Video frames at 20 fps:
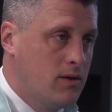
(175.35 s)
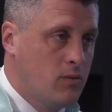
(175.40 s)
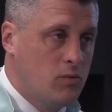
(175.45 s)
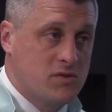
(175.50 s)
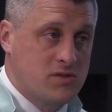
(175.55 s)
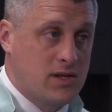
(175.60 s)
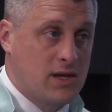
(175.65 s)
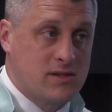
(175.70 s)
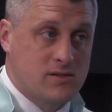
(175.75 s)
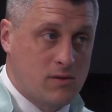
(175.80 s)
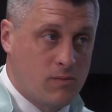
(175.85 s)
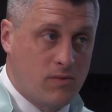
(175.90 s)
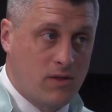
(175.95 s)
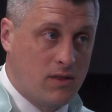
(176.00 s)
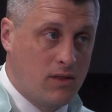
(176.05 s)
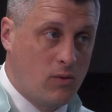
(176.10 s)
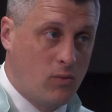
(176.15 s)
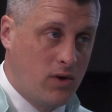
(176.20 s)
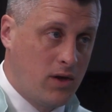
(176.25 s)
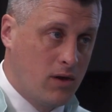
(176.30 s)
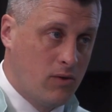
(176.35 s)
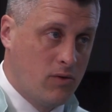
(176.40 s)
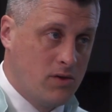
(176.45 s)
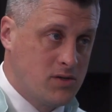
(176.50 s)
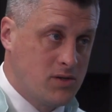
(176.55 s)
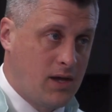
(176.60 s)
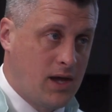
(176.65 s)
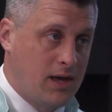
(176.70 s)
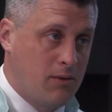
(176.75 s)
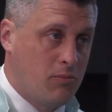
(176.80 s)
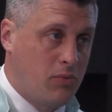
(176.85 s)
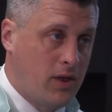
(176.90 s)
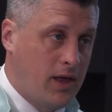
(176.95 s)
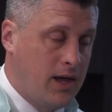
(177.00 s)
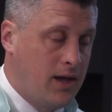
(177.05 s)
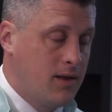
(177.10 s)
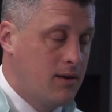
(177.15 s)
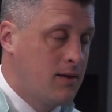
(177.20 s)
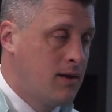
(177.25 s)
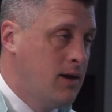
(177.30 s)
It was not something that we originally had
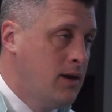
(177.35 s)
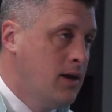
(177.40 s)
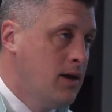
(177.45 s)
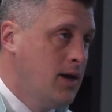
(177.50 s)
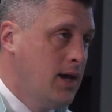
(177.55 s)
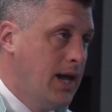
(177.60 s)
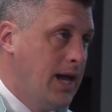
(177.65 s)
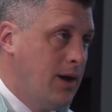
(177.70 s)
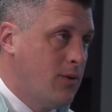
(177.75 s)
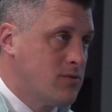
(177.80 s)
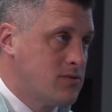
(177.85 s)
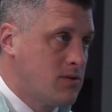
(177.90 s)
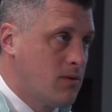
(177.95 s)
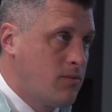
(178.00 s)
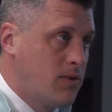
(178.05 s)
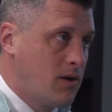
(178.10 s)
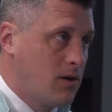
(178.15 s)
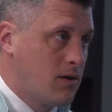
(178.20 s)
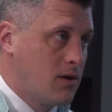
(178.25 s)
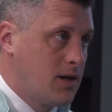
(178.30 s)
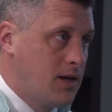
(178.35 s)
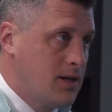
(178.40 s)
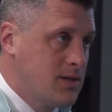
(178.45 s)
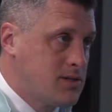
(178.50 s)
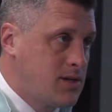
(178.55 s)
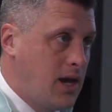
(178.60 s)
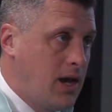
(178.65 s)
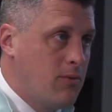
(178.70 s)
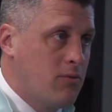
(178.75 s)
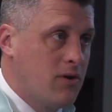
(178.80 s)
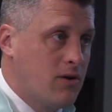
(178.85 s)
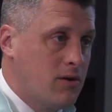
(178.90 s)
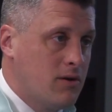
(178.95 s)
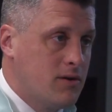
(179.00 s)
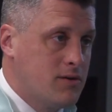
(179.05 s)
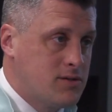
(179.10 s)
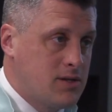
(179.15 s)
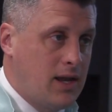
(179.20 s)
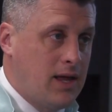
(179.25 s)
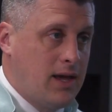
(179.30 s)
planned, it was something her kids came to
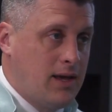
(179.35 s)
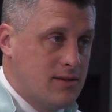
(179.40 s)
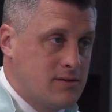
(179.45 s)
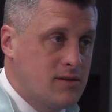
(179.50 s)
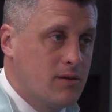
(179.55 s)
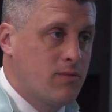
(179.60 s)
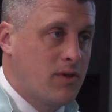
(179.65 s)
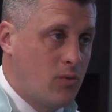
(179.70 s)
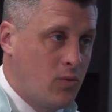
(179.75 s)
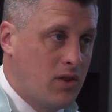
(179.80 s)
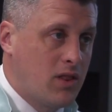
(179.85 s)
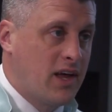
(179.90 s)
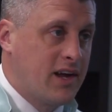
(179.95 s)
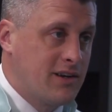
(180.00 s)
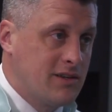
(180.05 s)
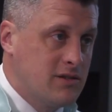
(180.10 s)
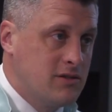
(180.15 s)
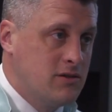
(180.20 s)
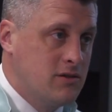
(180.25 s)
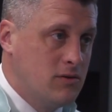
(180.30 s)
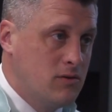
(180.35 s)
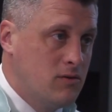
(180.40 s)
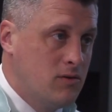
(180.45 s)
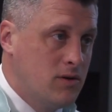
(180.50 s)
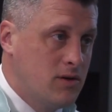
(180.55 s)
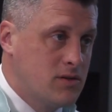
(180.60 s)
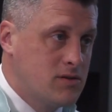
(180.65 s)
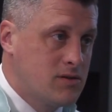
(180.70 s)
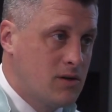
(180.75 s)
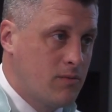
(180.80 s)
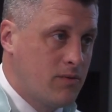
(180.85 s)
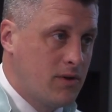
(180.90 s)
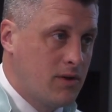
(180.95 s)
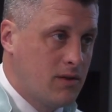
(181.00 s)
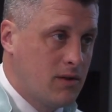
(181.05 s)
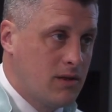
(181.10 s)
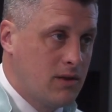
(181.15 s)
her and said, hey, it's something we'd like to do, and it's something